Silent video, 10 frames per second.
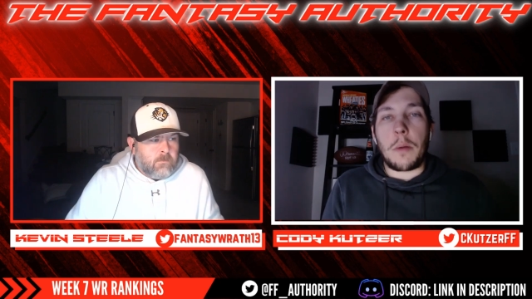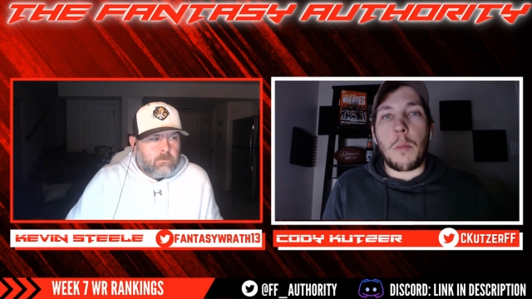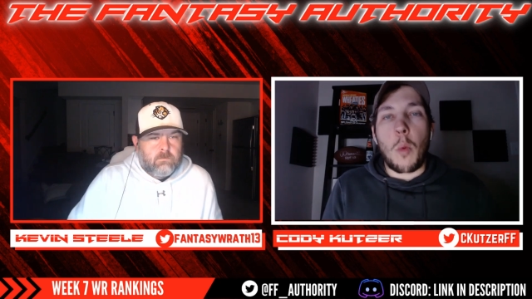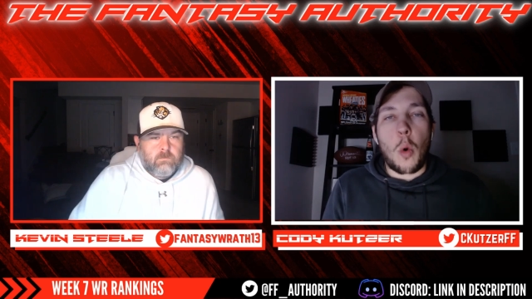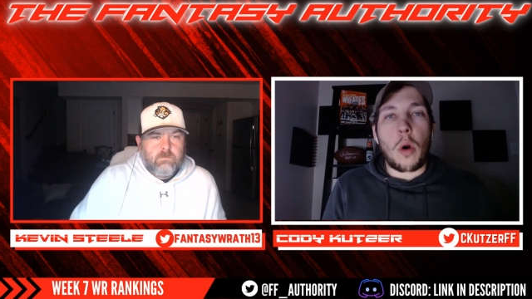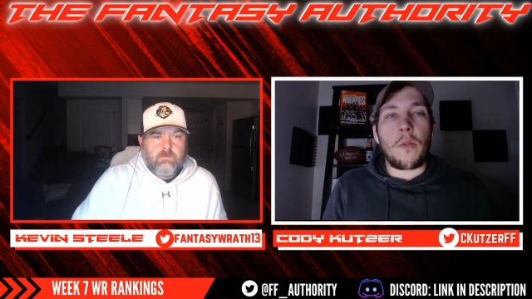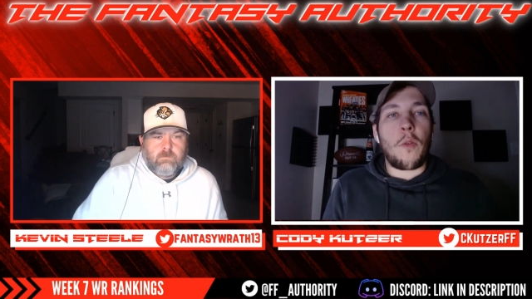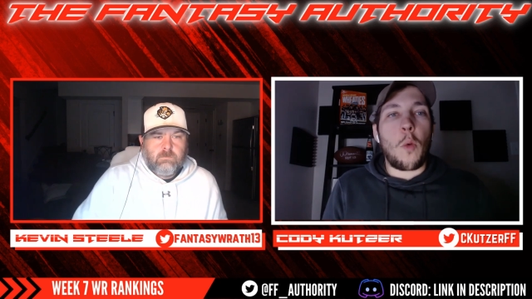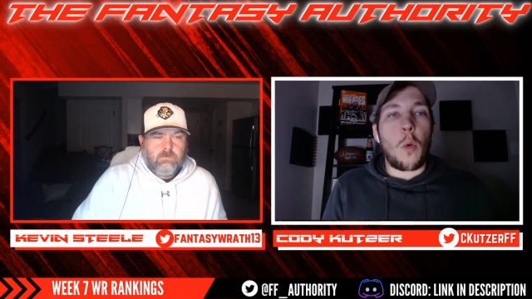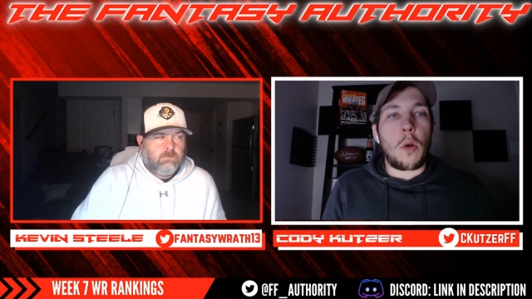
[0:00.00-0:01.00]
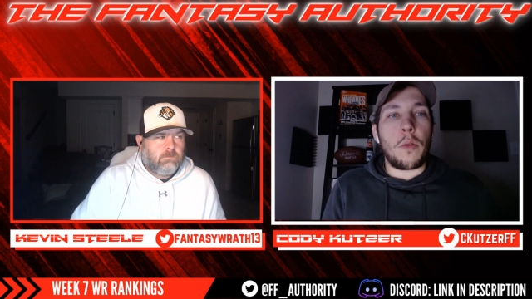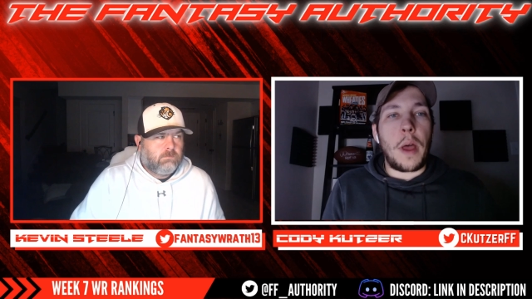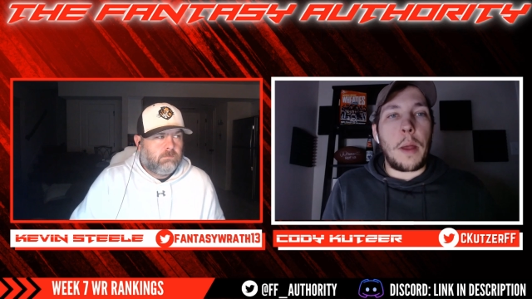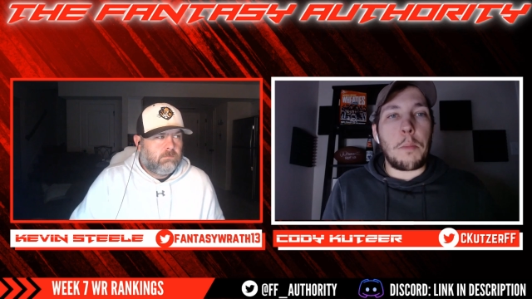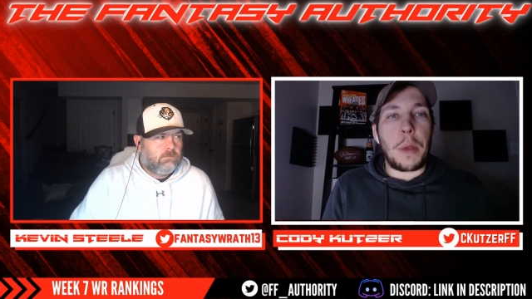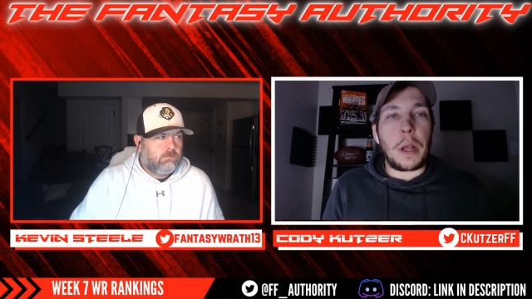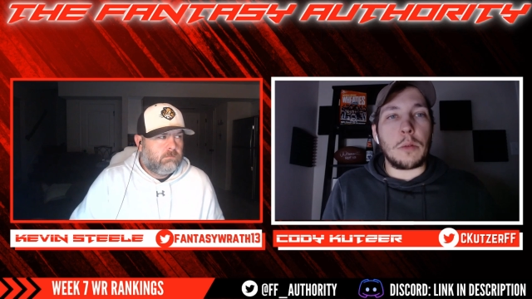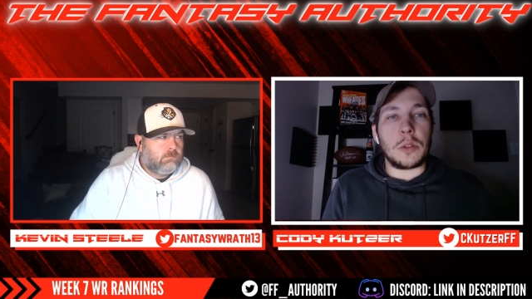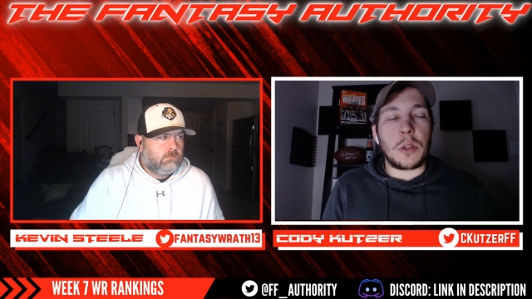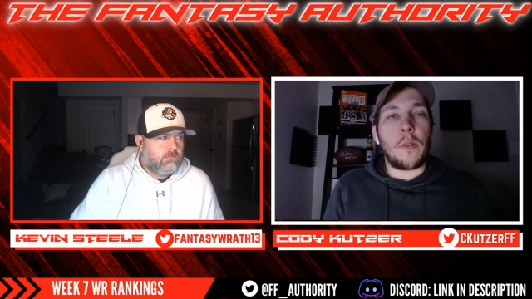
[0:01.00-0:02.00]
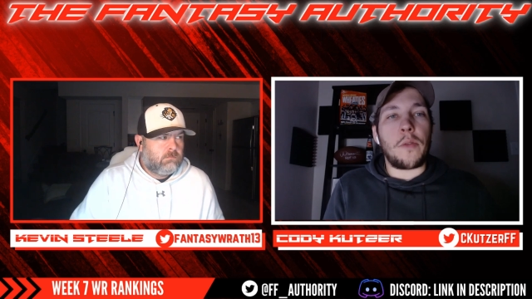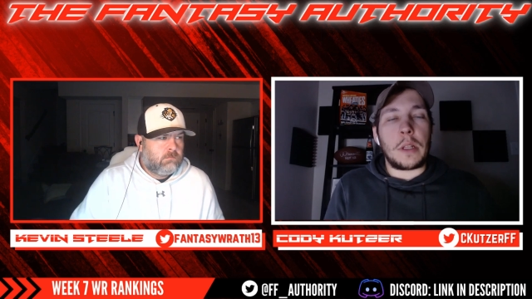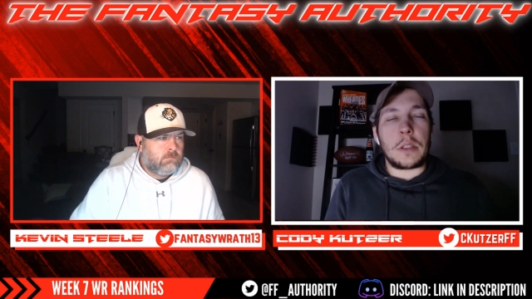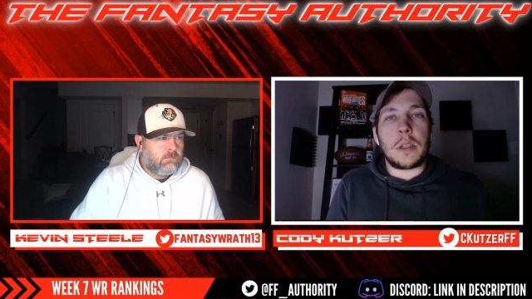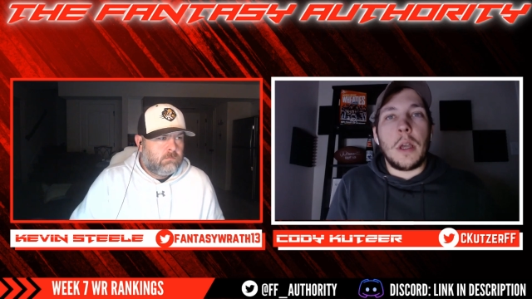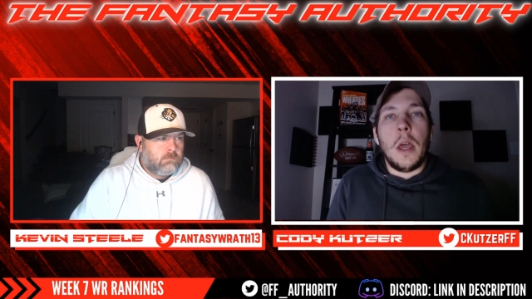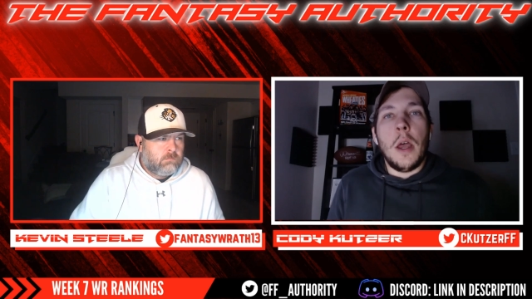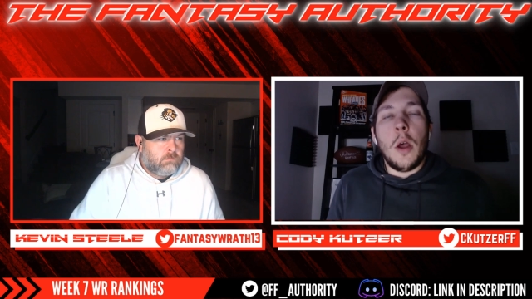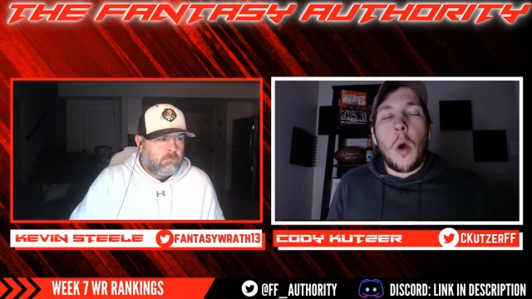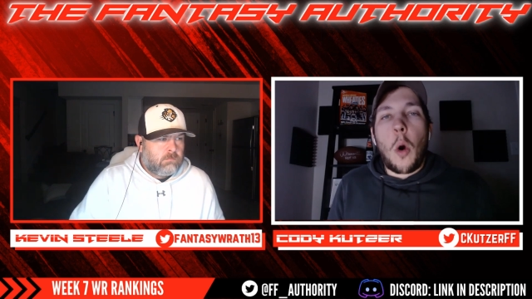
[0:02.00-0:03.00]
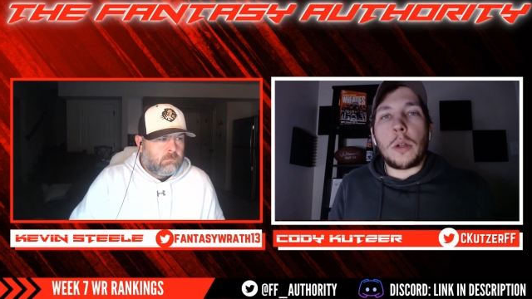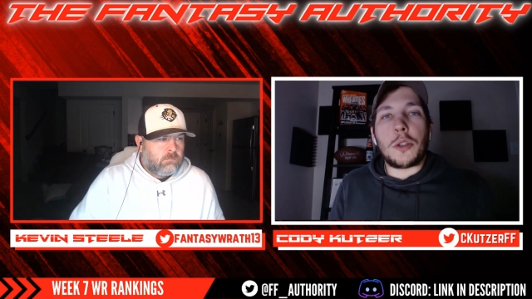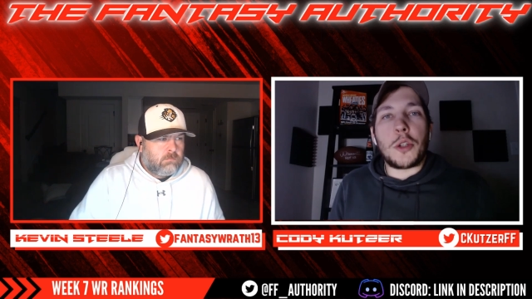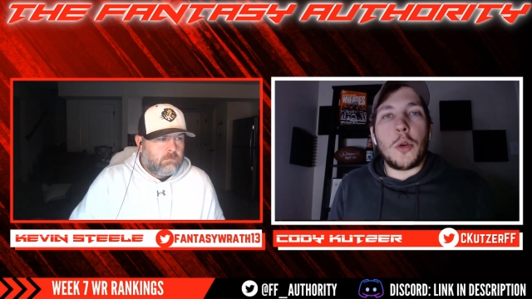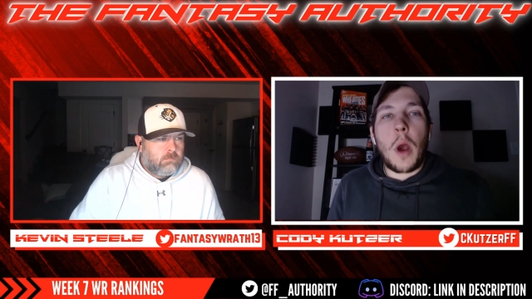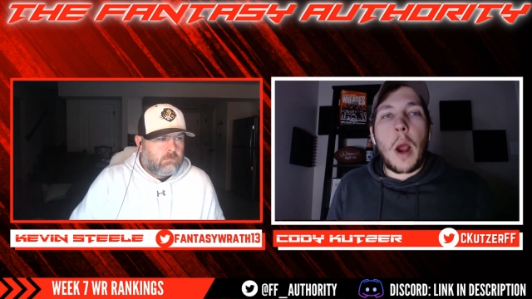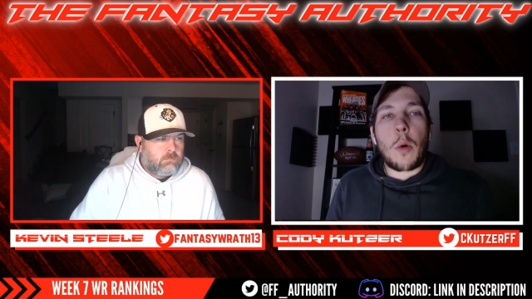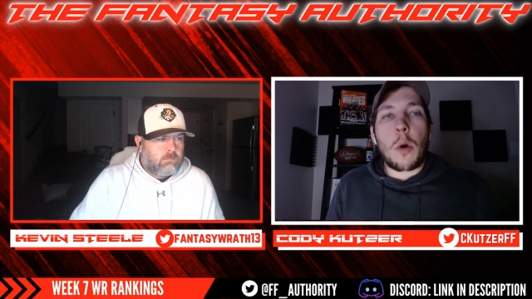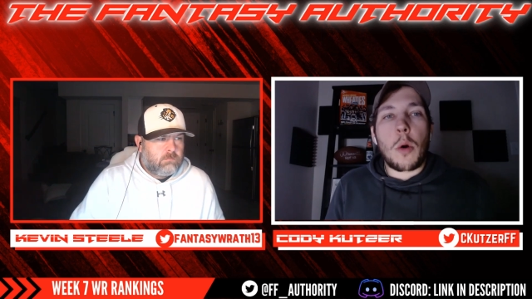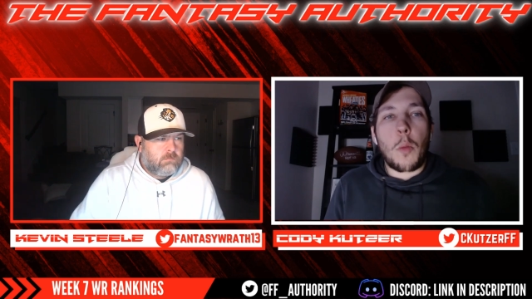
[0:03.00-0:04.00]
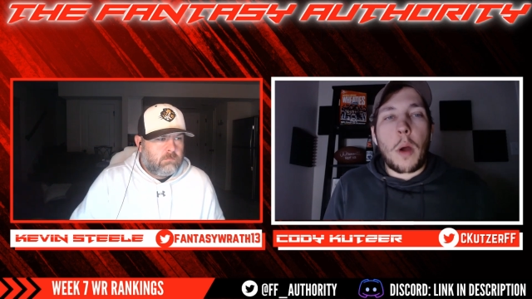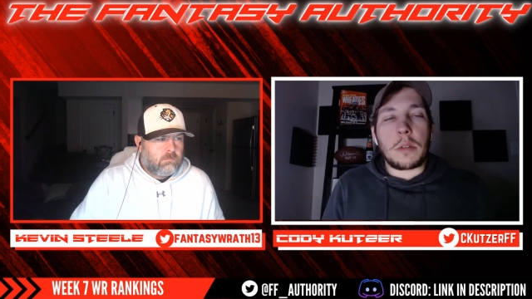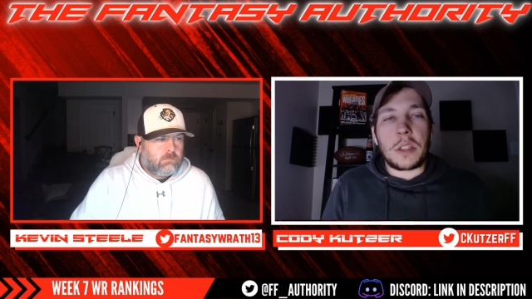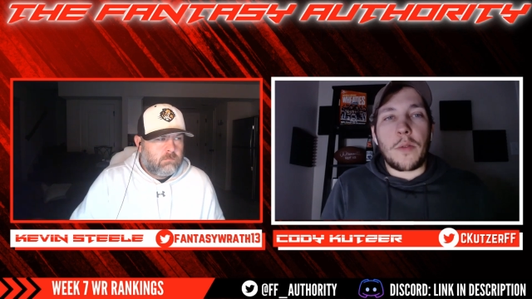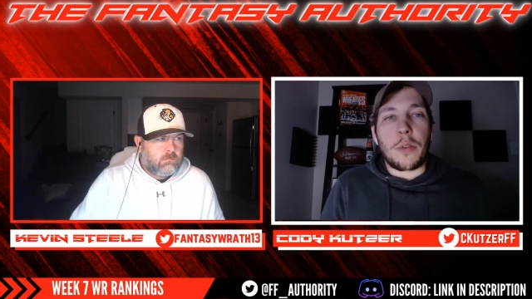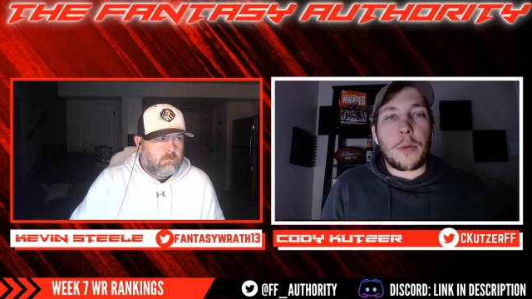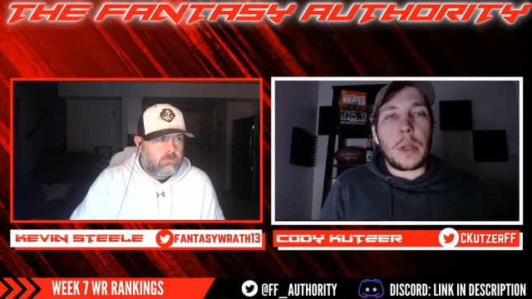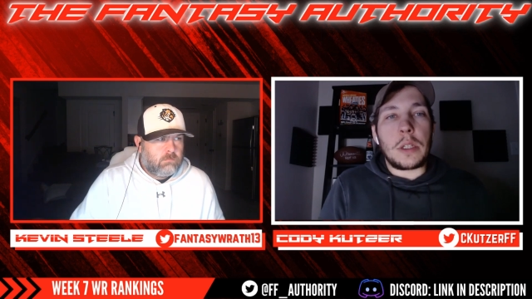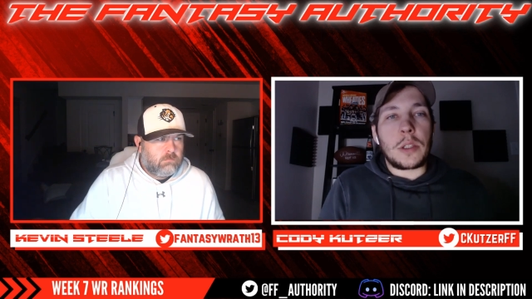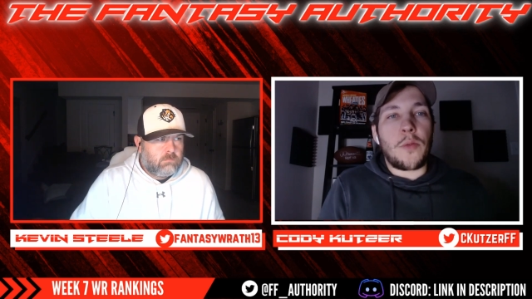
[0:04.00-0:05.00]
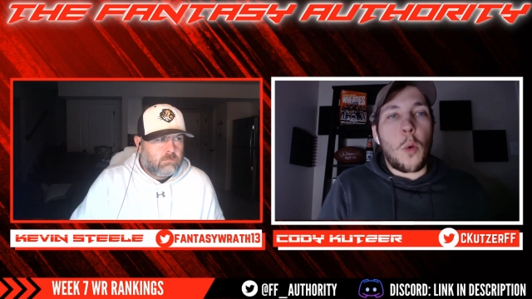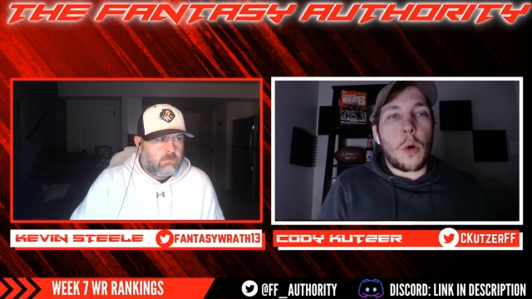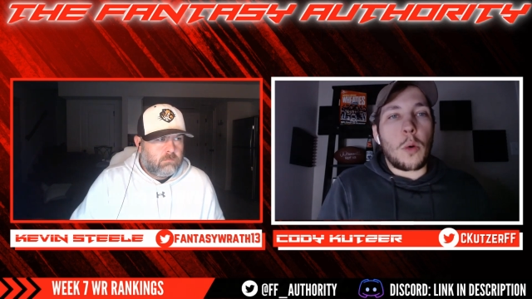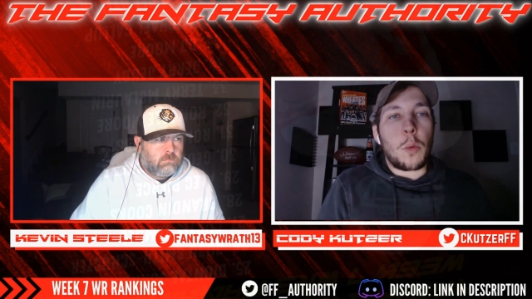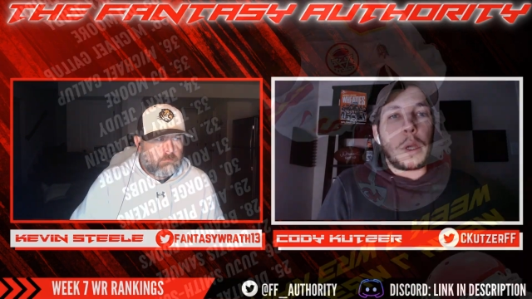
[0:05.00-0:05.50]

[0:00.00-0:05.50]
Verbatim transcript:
Speaker 1: up more for that Bengals offense. On to our wide receiver threes for